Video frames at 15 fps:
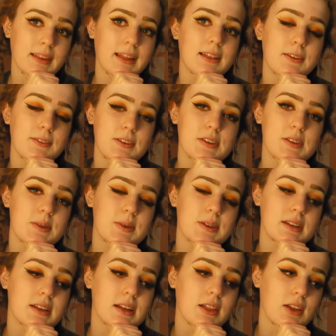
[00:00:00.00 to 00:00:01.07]
I love you
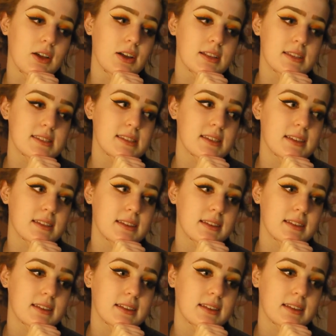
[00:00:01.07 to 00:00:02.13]
a lot,
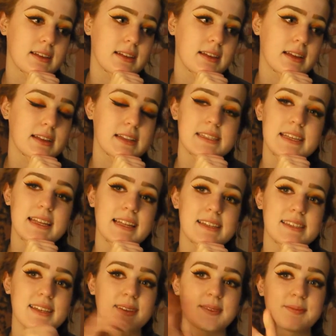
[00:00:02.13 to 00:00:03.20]
and I'll see you later.